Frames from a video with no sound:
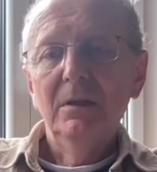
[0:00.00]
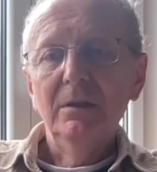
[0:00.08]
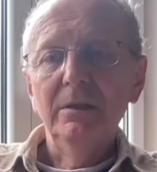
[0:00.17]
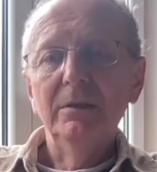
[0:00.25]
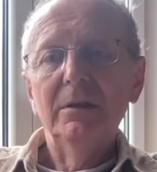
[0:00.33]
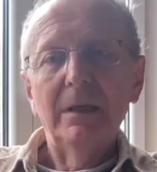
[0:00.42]

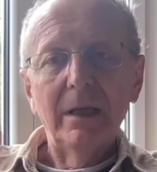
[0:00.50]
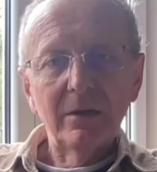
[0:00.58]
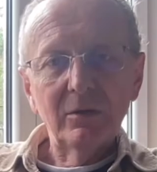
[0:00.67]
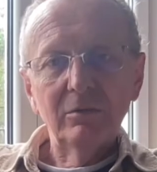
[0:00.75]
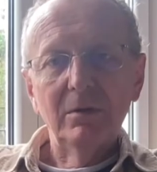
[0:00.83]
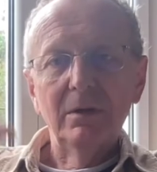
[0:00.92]

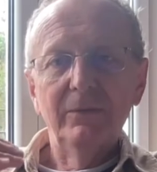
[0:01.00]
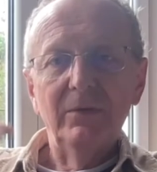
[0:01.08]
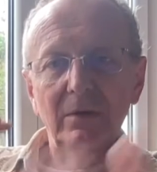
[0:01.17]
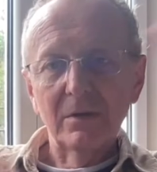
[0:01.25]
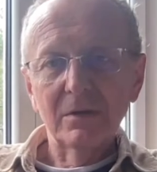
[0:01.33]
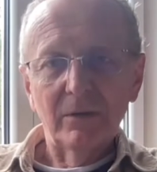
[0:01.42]
intellectual,
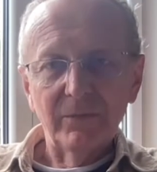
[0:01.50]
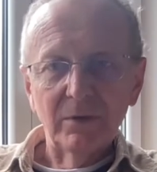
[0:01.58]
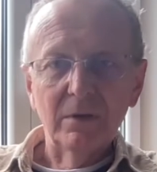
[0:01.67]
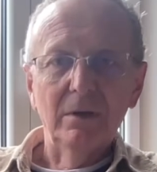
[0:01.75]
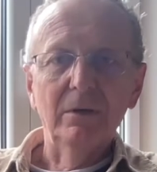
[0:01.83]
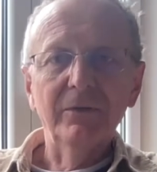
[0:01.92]

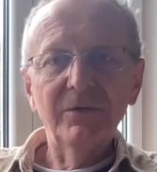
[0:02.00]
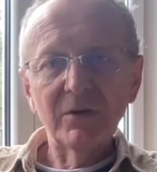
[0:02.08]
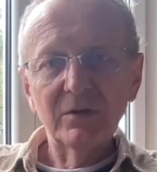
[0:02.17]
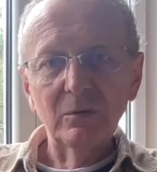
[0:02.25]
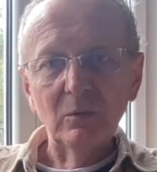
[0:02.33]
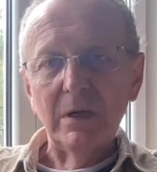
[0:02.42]
philosophical,
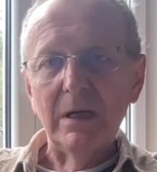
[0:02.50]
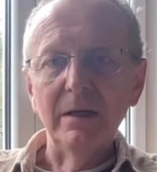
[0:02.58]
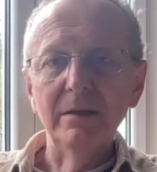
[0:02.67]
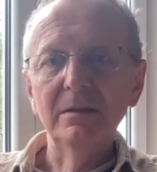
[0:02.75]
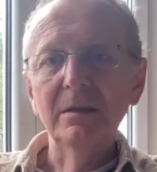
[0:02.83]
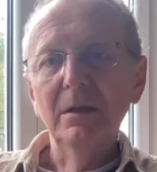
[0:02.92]

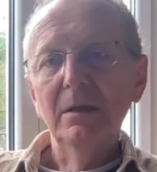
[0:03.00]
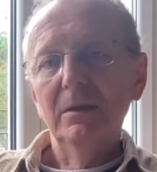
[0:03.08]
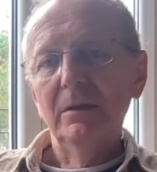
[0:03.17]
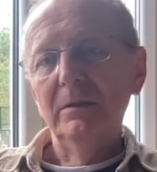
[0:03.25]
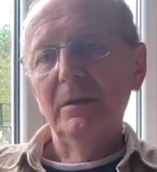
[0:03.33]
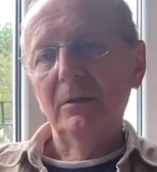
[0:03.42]
vision-wise,
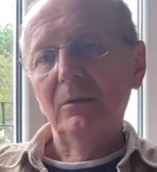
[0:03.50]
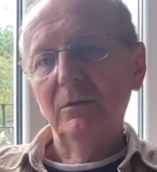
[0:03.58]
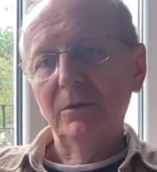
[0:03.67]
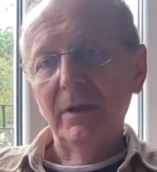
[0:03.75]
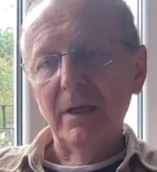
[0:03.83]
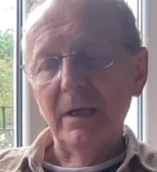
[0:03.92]
that
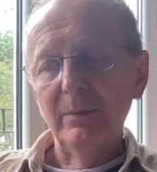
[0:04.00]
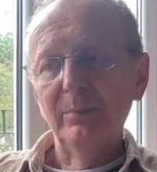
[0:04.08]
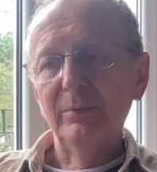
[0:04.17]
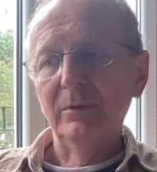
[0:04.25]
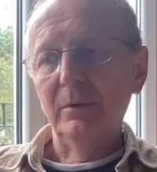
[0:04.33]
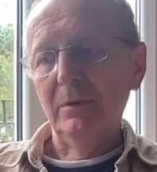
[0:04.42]
could help
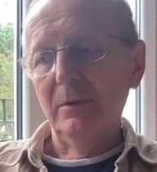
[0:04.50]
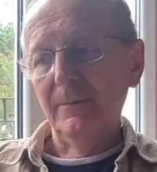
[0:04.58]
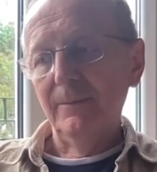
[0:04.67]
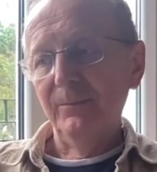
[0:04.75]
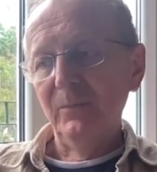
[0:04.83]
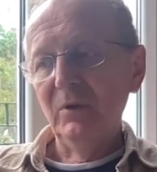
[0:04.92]

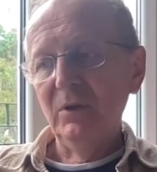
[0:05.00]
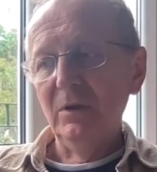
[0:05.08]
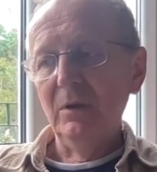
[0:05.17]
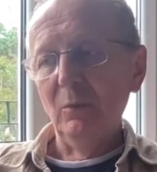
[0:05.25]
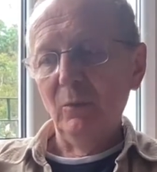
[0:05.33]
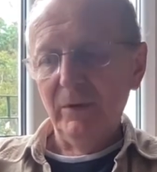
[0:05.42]
um,
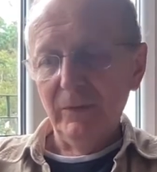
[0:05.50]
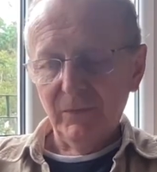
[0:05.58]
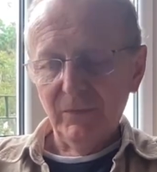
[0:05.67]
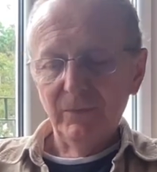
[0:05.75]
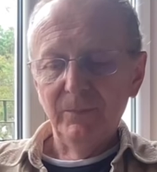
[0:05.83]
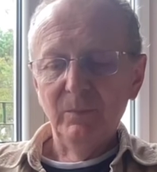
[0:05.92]
deal with
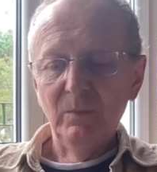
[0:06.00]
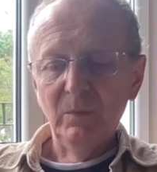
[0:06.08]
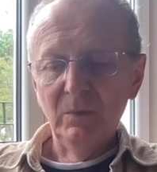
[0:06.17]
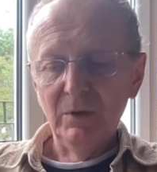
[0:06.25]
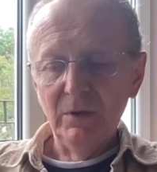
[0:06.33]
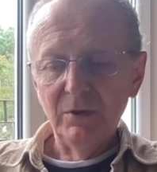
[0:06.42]

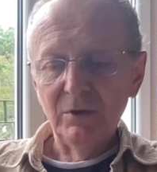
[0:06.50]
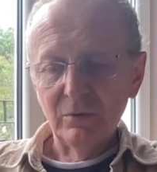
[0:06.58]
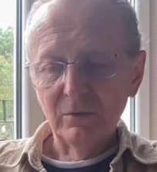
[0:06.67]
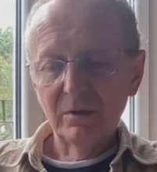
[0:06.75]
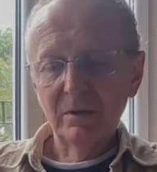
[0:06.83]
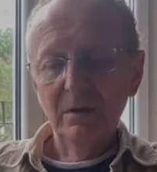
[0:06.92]
the
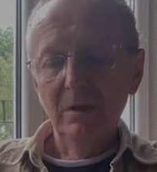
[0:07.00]
issues.